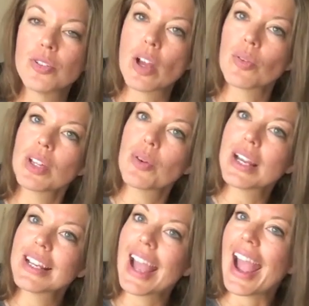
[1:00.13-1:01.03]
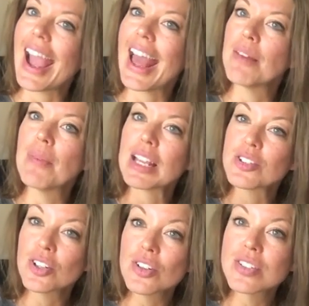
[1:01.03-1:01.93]
do that really quick, and make
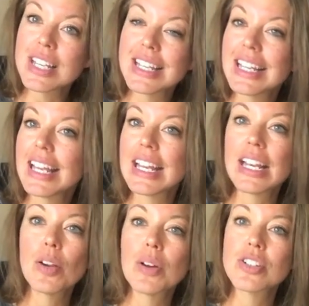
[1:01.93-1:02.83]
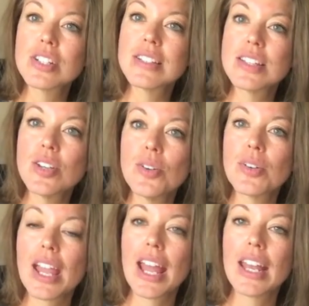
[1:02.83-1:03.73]
sure you're sending in any questions that you
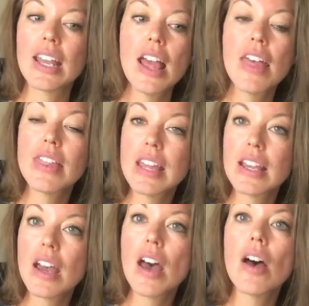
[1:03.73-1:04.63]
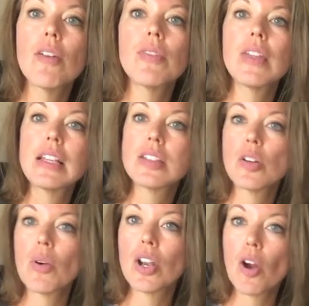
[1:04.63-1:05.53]
can think of, things that
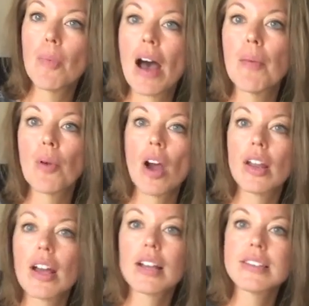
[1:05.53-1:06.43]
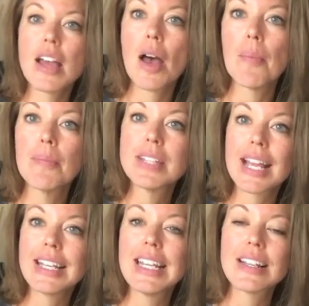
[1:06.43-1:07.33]
you want to know about, products,
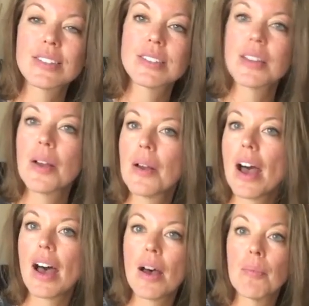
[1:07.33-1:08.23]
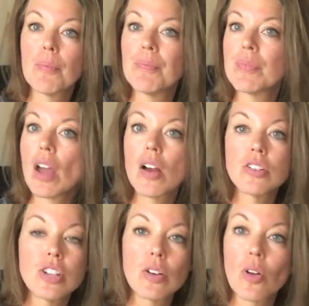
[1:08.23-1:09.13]
techniques,
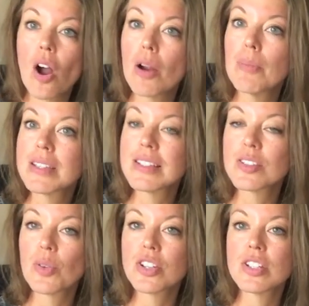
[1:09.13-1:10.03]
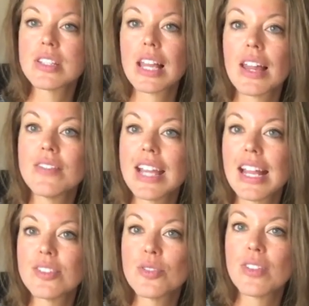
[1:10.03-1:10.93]
general art business questions. I love to
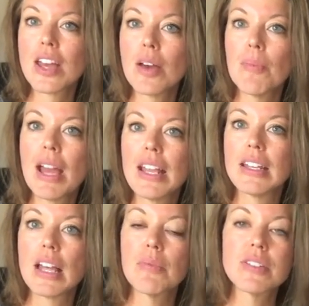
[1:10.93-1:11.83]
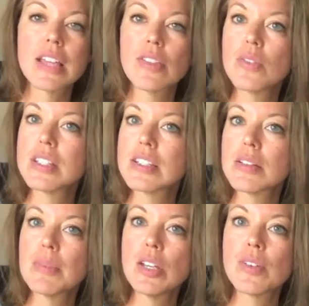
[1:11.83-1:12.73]
answer them, and send those in
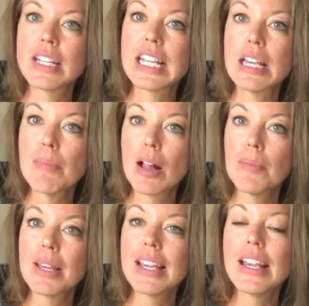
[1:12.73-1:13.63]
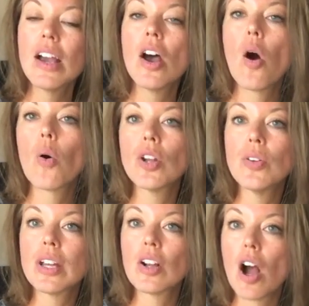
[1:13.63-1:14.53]
to me. You can email me or you
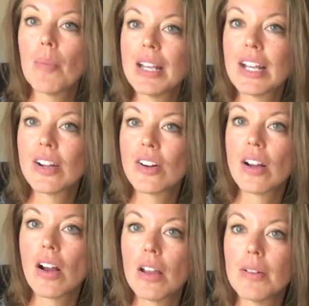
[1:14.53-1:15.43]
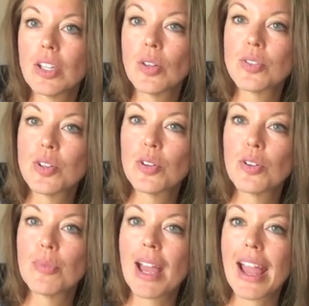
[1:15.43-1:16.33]
can comment here on
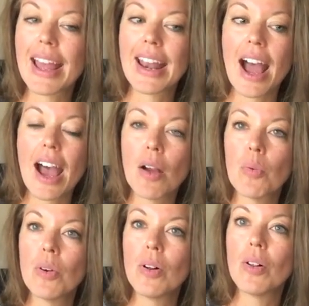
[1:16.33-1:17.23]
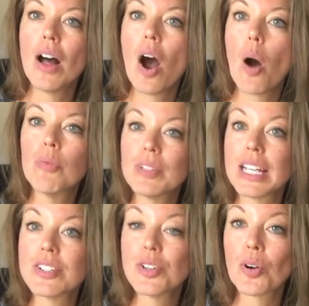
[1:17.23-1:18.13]
YouTube and I will hopefully
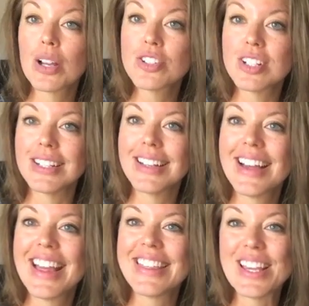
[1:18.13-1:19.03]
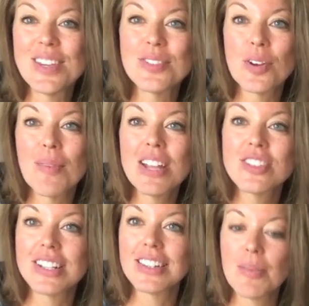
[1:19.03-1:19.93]
get to your question. Thank you so much,
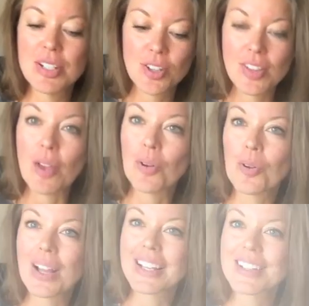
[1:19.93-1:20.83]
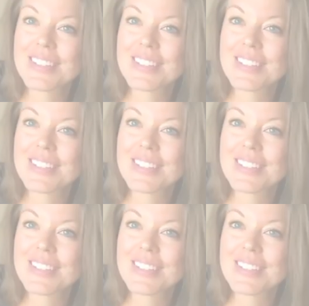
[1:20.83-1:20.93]
and let me show you that real quick.